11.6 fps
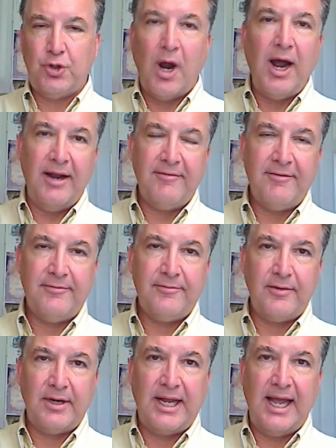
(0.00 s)
Drive.
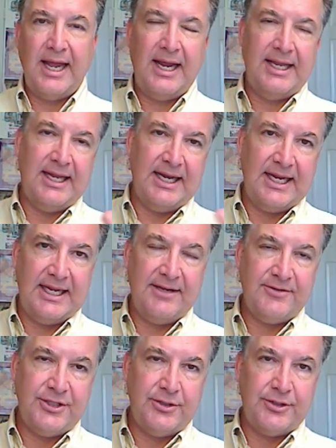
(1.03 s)
Okay, and then it
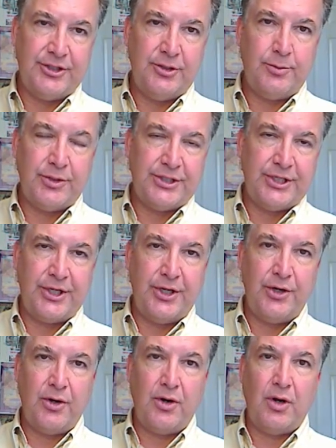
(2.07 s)
gives you a super
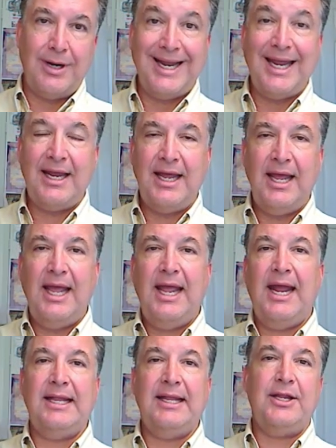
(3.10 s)
secure link,
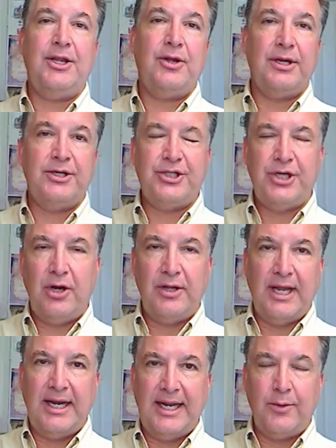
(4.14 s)
and then you can
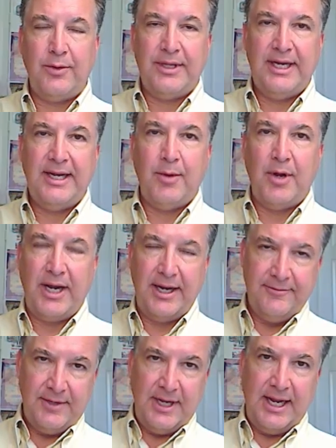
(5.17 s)
share that link with
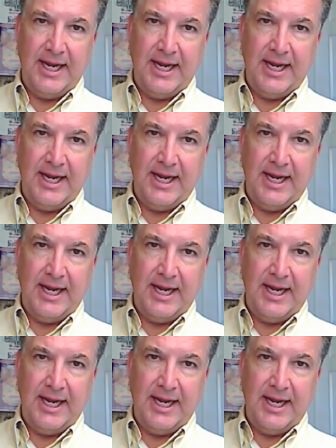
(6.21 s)
anybody,